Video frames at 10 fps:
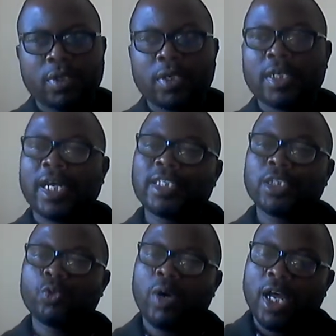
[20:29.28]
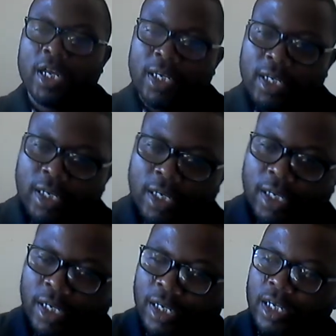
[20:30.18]
That is why
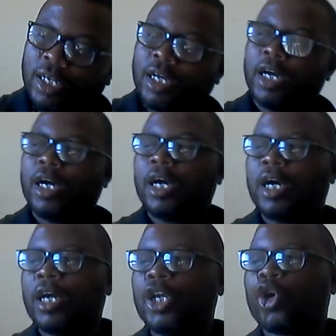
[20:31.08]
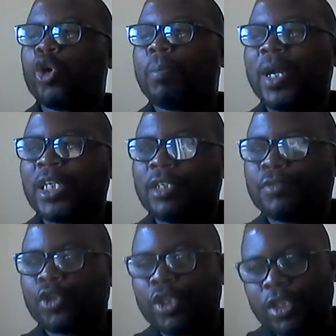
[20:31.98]
in comparative
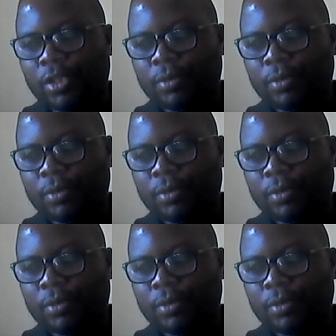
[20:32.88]
study,